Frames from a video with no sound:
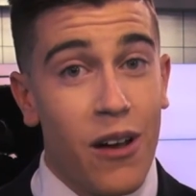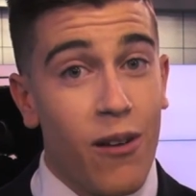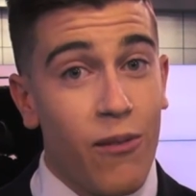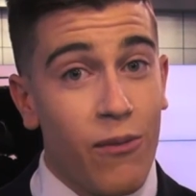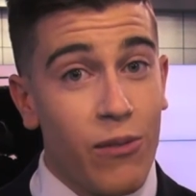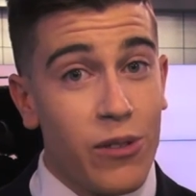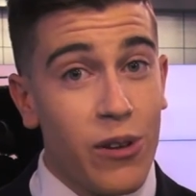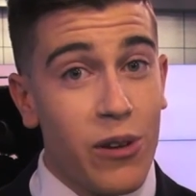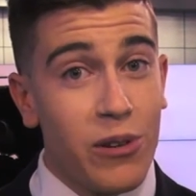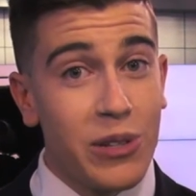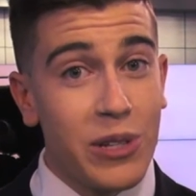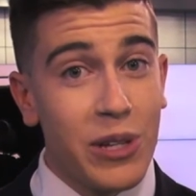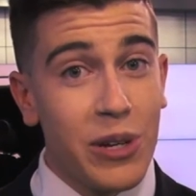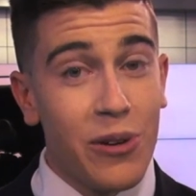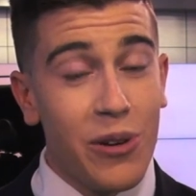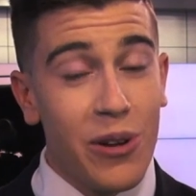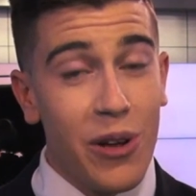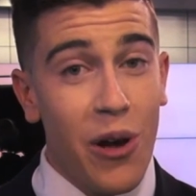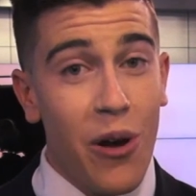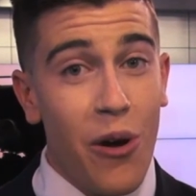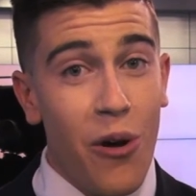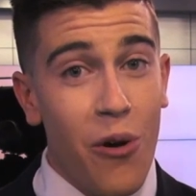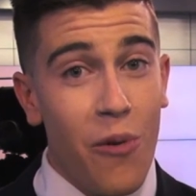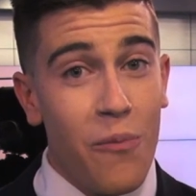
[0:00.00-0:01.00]
For those of you at
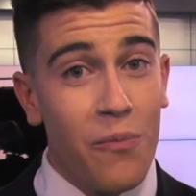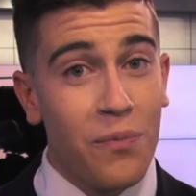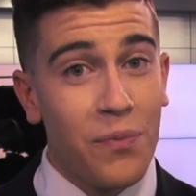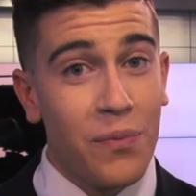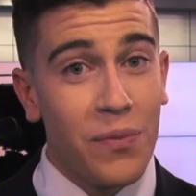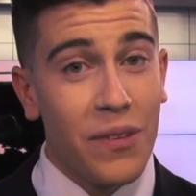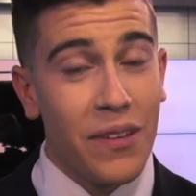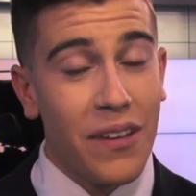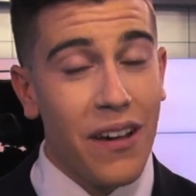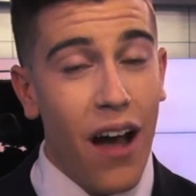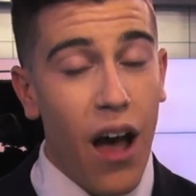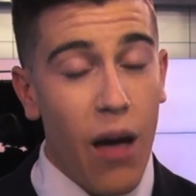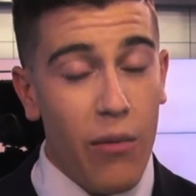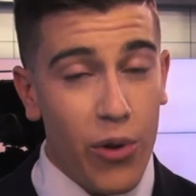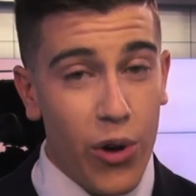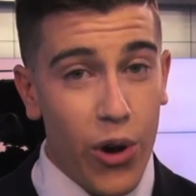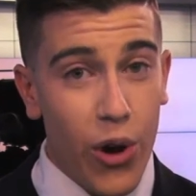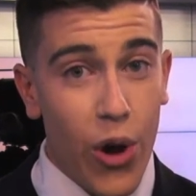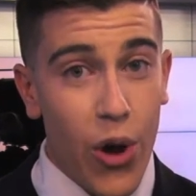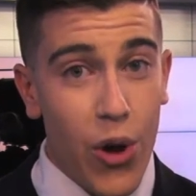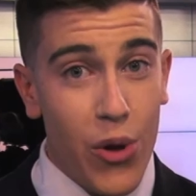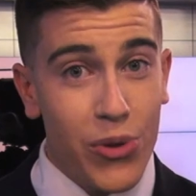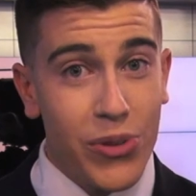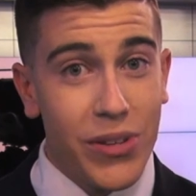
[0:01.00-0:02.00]
home, I'm your
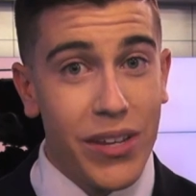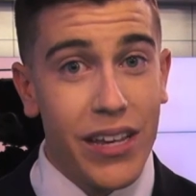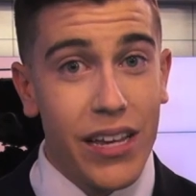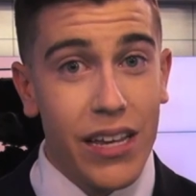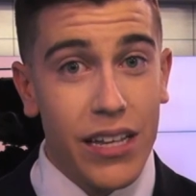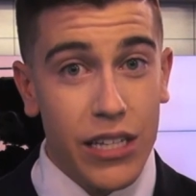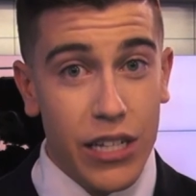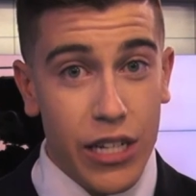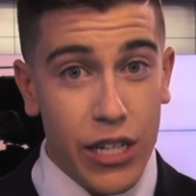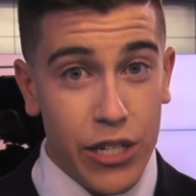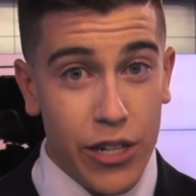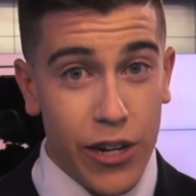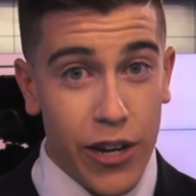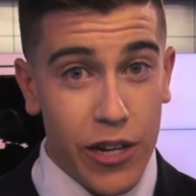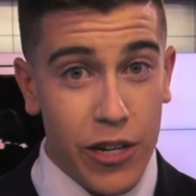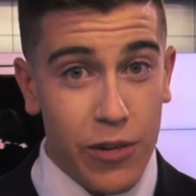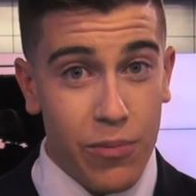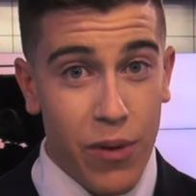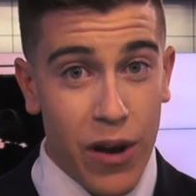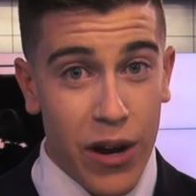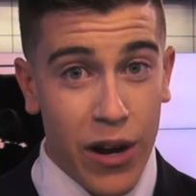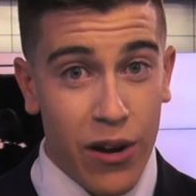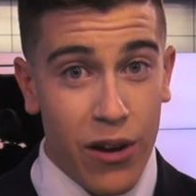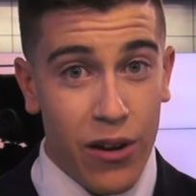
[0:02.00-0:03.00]
host, TJ
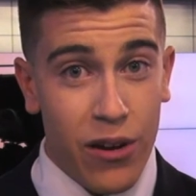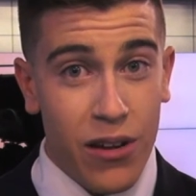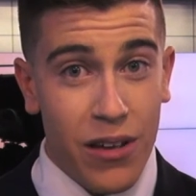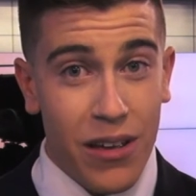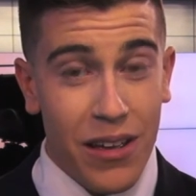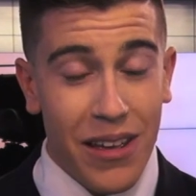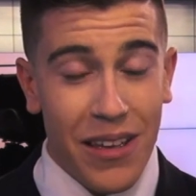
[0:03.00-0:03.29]
Springer.